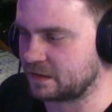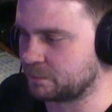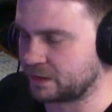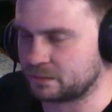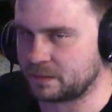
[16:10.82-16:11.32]
like
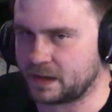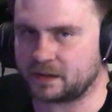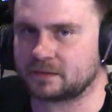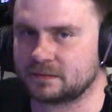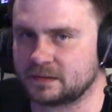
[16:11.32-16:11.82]
bringing
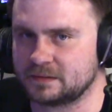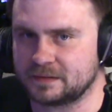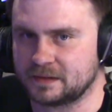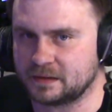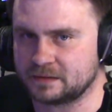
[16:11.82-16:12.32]
back
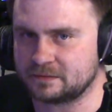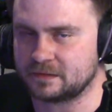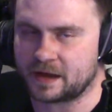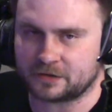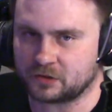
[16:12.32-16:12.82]
a
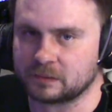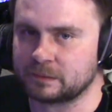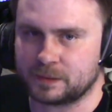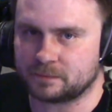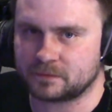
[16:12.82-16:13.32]
dinosaur
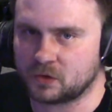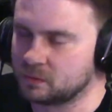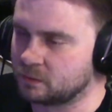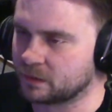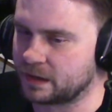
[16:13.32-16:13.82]
would be
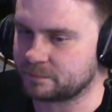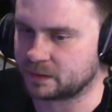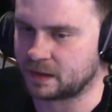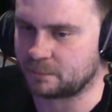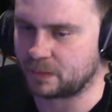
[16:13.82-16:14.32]
cool, right?
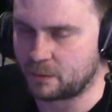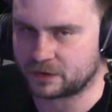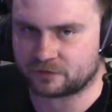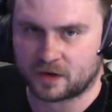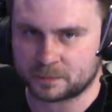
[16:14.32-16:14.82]
But I
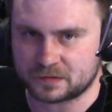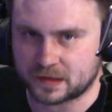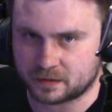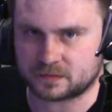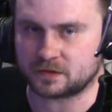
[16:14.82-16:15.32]
want to farm this
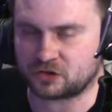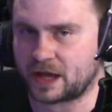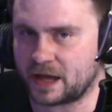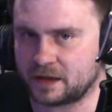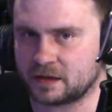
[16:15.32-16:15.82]
out to the chat.